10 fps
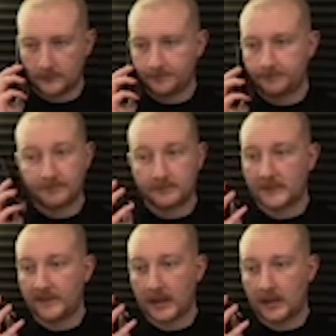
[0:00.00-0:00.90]
control what you
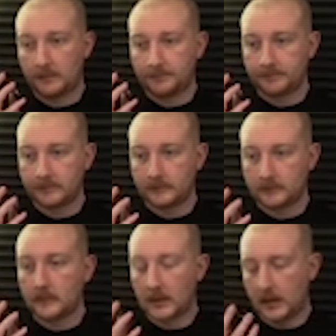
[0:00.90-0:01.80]
do in the comfort of your
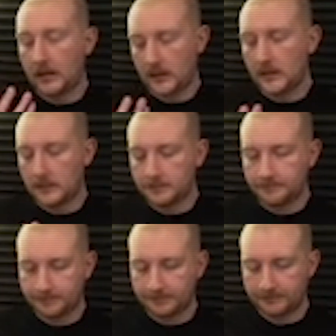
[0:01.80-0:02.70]
own home. That's your own
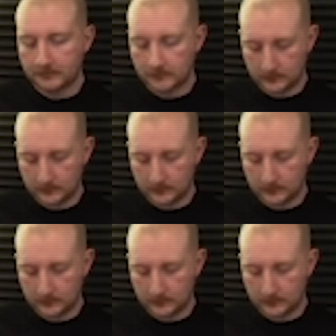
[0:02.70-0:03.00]
life. That's your